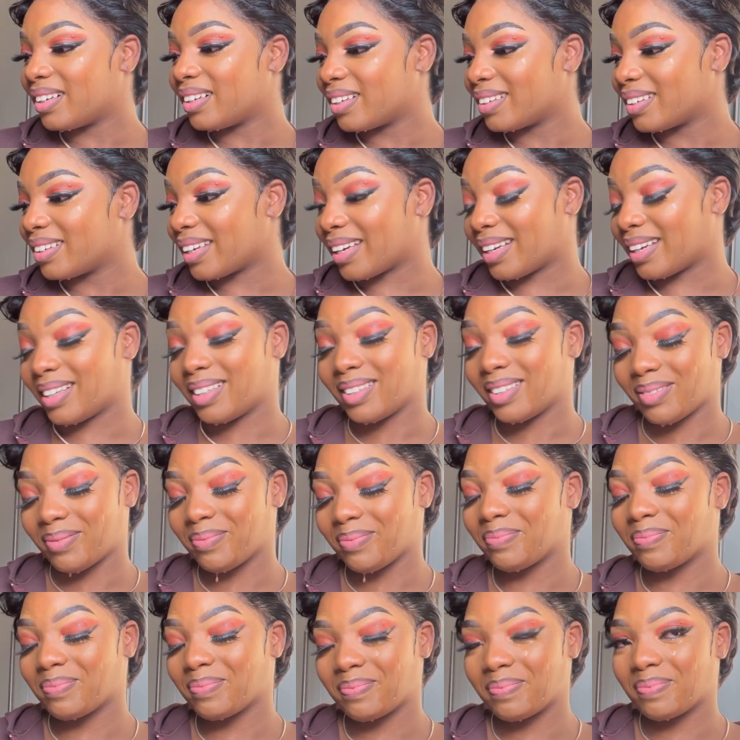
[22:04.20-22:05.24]
Yeah.
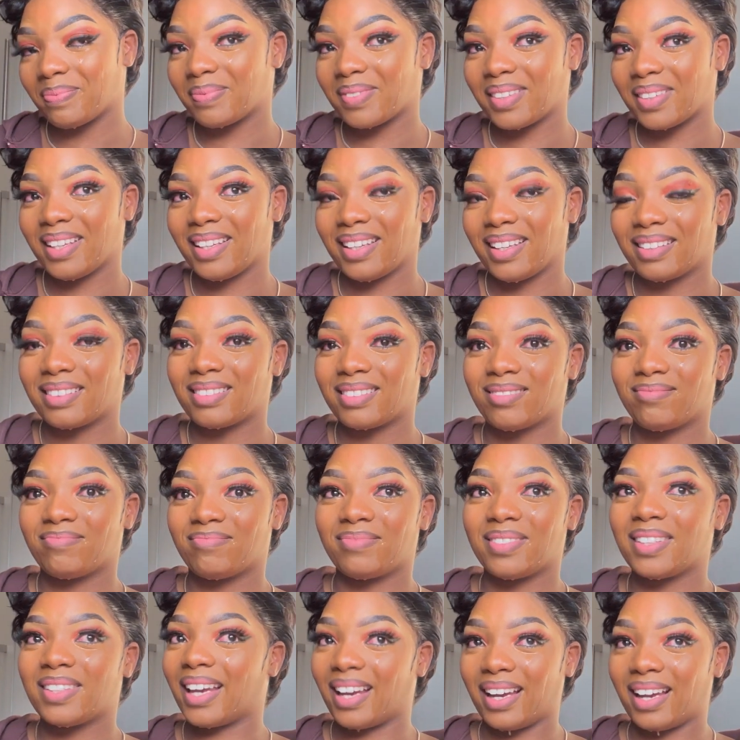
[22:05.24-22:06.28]

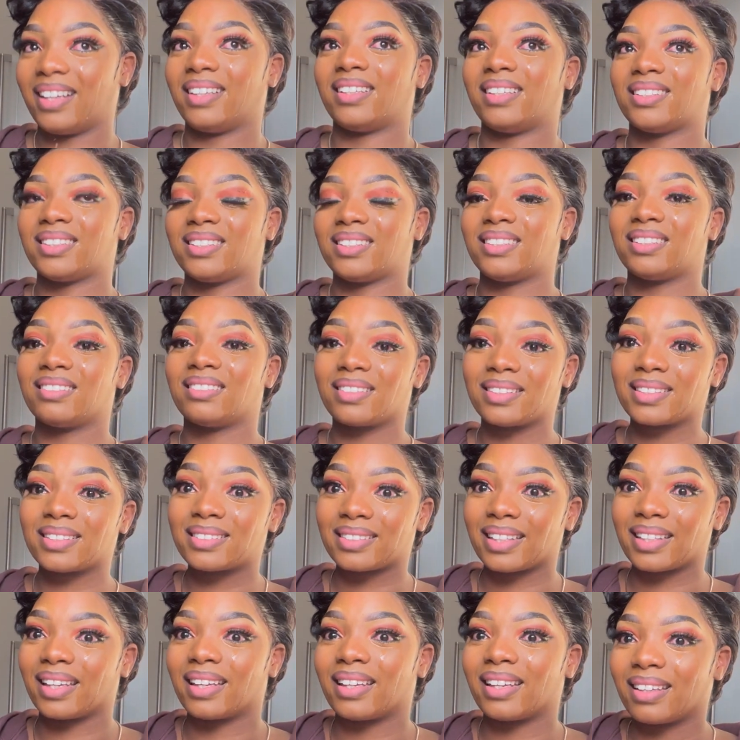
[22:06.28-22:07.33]
Yeah. Till this
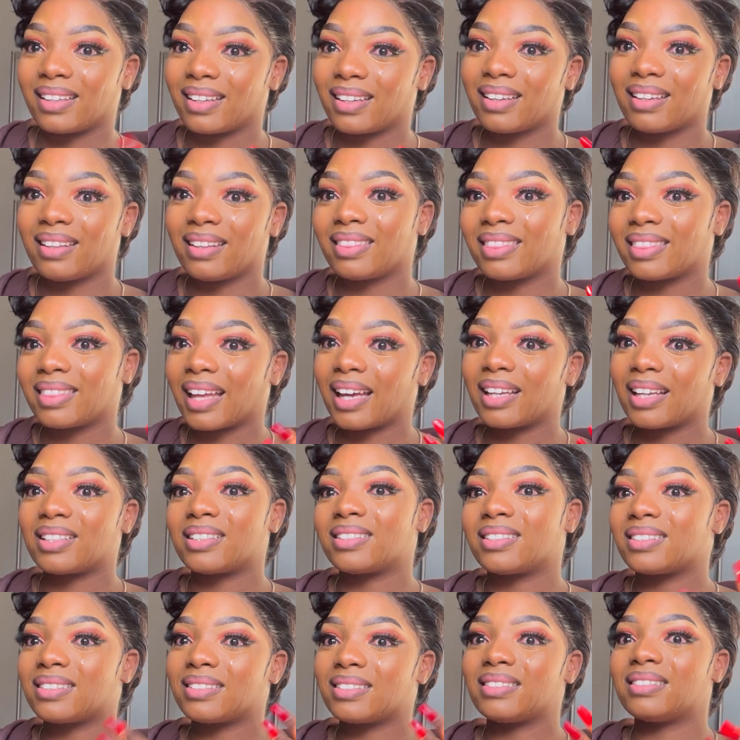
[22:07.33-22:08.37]
day,
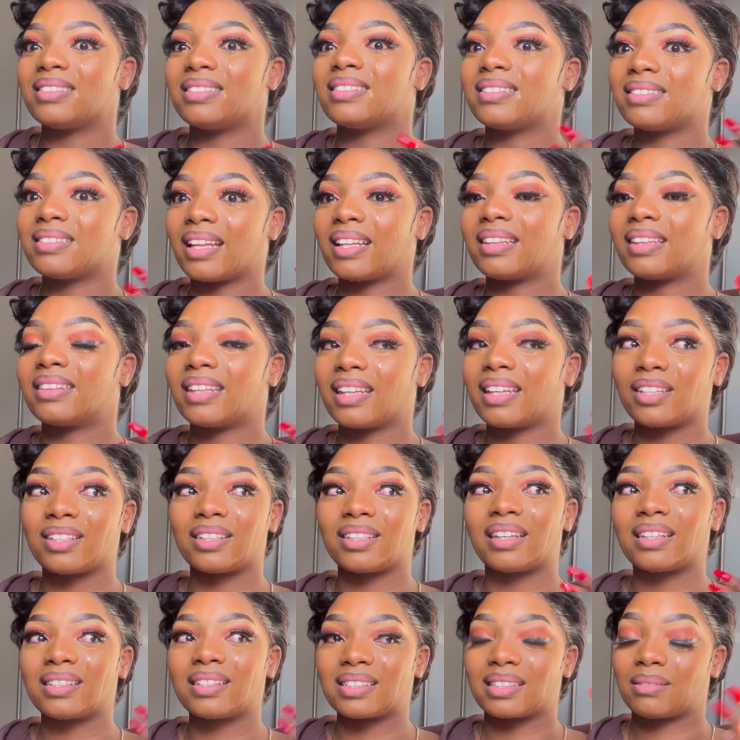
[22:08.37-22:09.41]
that
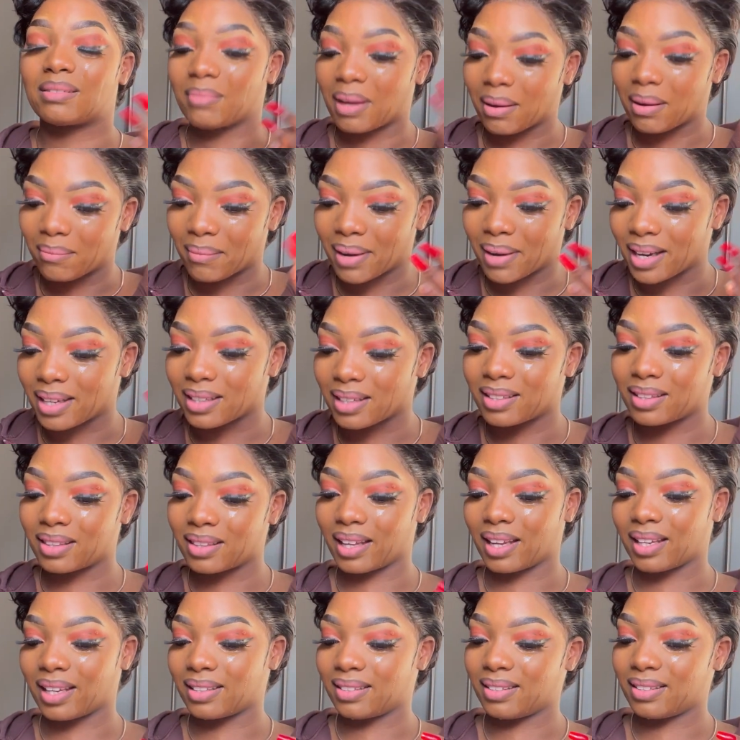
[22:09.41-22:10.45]
thing is in my mind
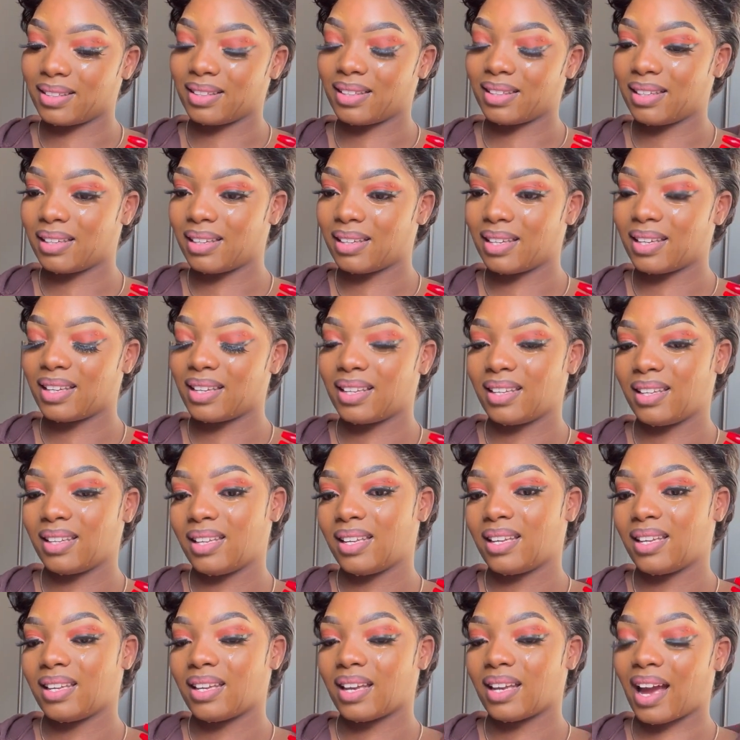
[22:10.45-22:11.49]
that
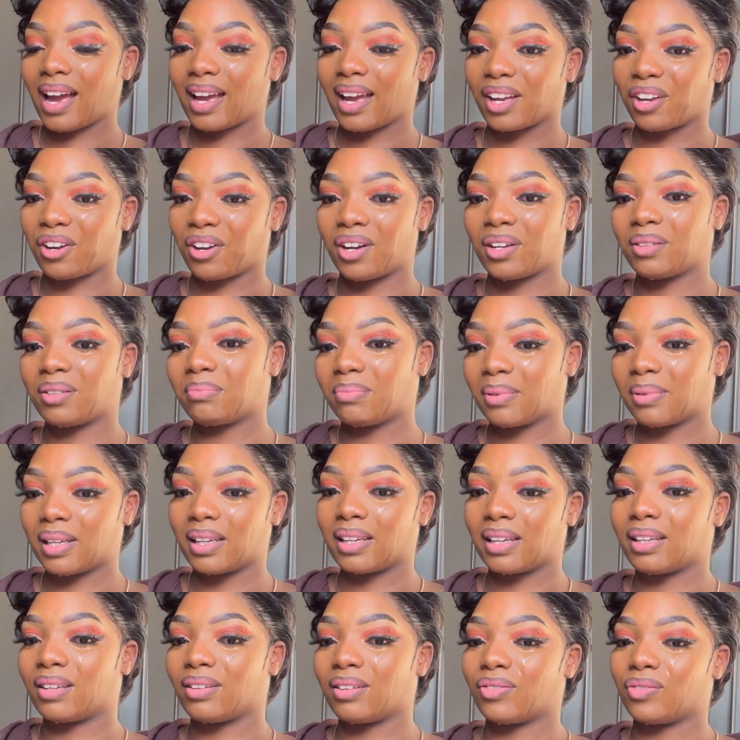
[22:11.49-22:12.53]
I can't
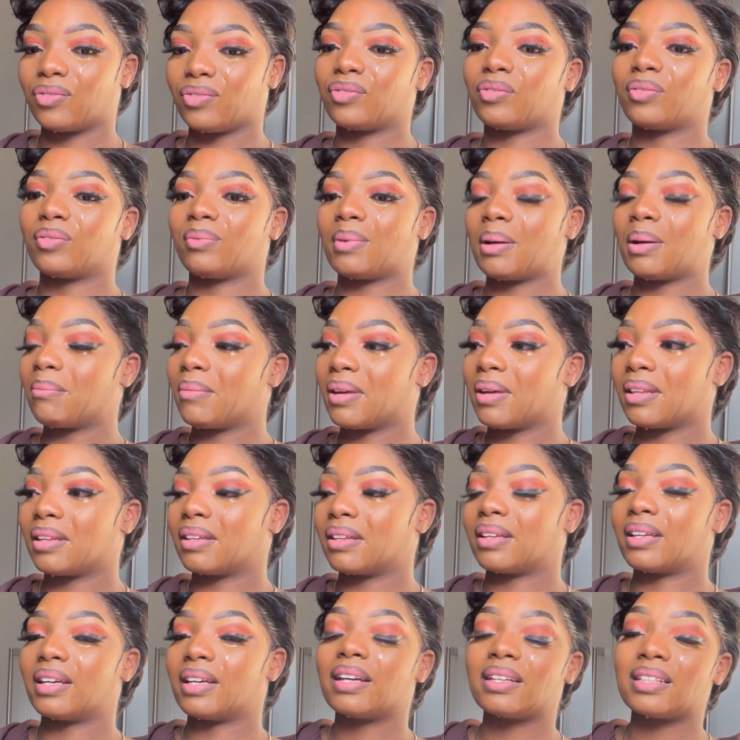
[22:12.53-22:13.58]
believe my mother
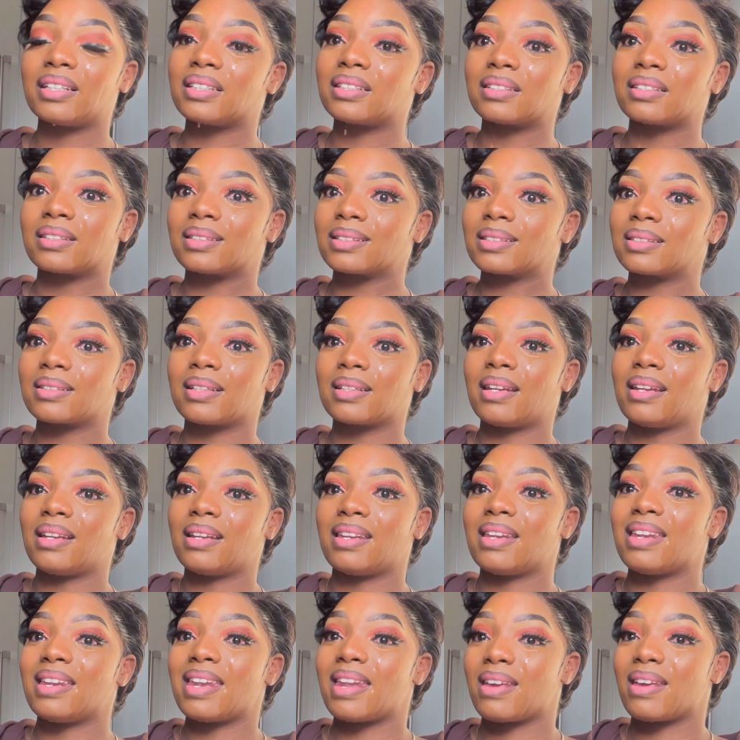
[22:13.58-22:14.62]
has
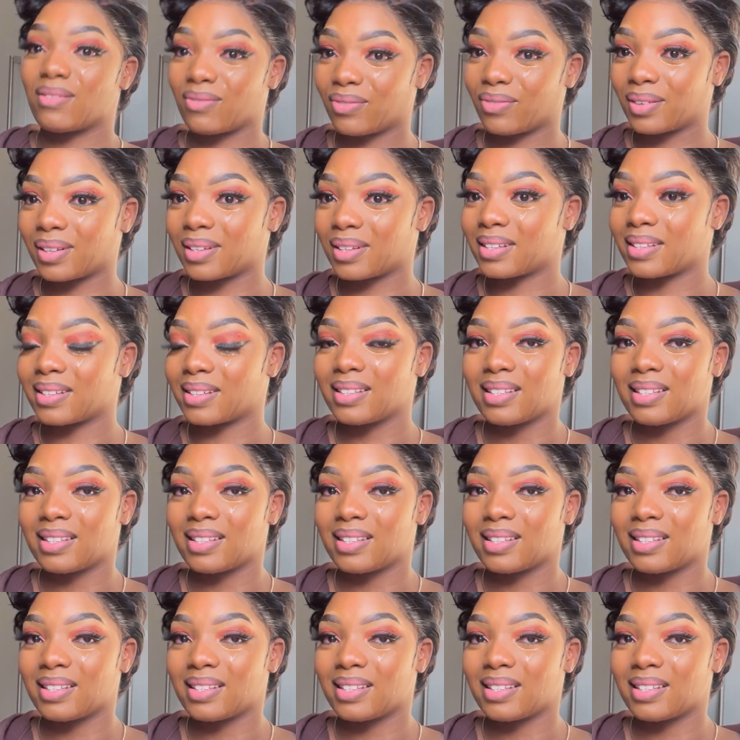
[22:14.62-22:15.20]
never